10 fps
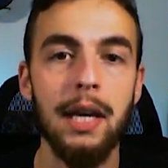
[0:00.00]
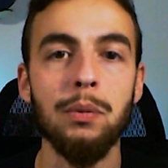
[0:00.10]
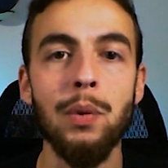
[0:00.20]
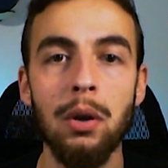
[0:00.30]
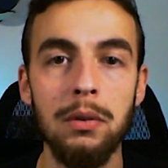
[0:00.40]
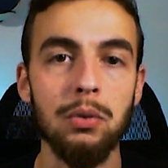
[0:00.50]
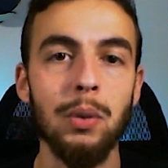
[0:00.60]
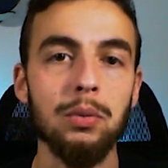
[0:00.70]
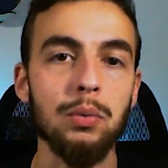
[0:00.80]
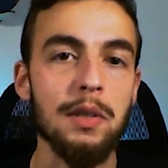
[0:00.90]
and we also
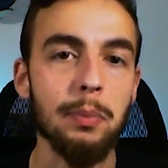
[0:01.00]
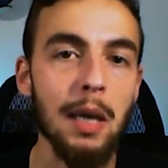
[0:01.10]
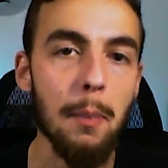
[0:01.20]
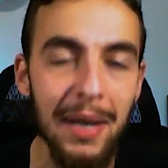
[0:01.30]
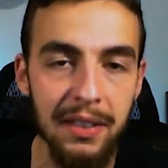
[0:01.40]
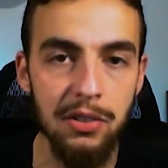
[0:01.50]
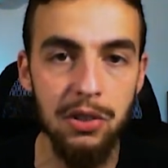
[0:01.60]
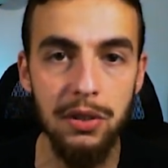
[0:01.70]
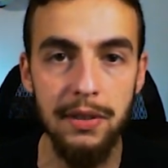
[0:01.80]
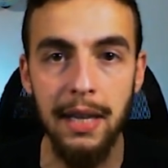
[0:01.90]
want to display
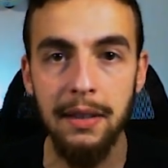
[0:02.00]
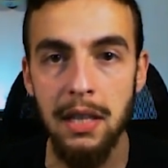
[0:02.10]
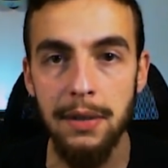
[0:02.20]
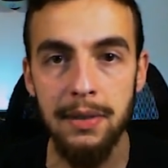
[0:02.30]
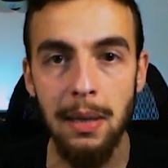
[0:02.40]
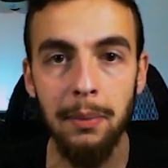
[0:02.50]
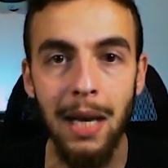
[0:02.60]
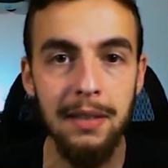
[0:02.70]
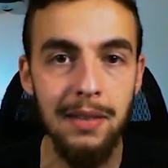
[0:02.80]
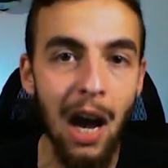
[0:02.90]
messages and give some
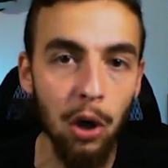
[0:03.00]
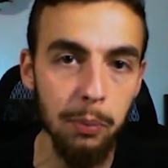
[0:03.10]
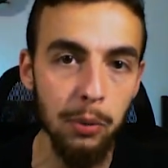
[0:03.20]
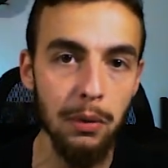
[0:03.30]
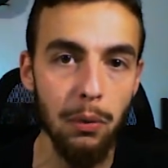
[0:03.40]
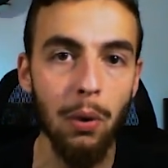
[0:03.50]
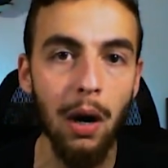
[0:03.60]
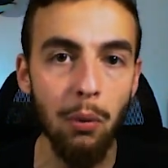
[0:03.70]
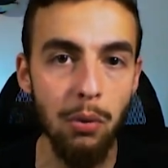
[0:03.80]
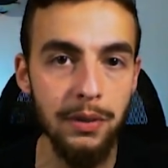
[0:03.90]
nice output to
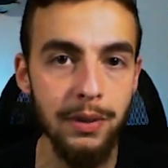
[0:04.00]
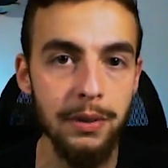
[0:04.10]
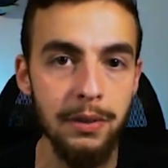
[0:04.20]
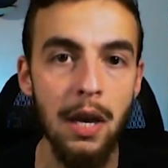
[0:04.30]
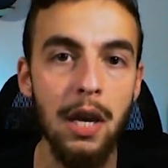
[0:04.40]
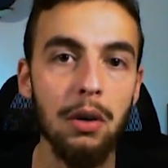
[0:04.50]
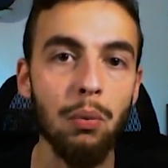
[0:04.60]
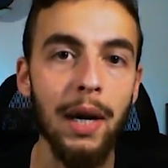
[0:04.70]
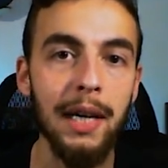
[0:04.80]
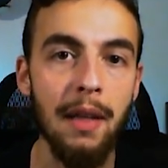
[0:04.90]
our users
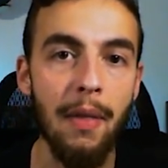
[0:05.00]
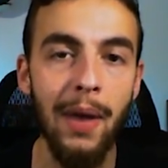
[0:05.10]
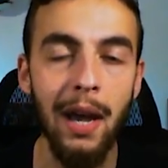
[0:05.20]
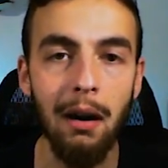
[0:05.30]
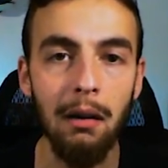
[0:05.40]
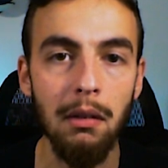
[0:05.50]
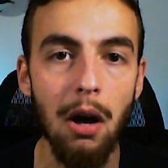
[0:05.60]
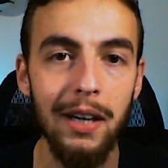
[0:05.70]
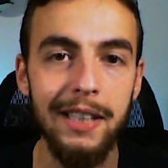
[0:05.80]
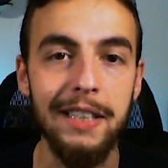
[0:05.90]
when they are
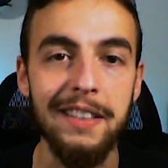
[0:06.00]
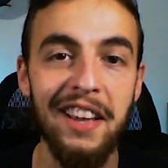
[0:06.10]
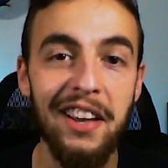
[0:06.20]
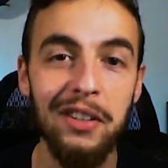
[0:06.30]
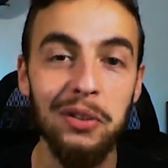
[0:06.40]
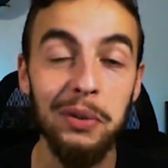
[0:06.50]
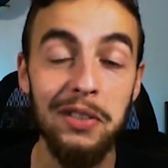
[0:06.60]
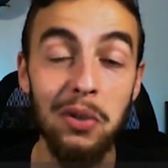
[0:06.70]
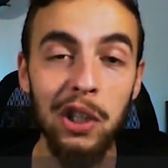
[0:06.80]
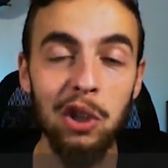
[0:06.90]
logged in. So it
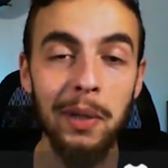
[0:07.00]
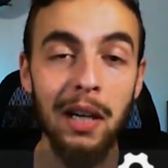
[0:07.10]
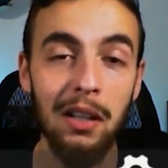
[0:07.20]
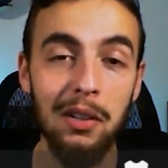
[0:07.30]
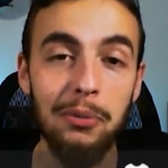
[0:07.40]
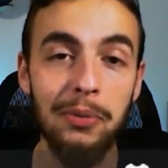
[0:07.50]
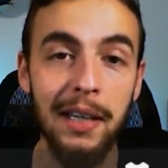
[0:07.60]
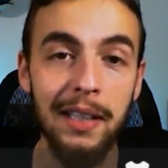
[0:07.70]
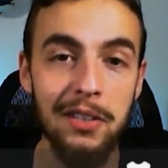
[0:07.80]
is going to be a lot of fun as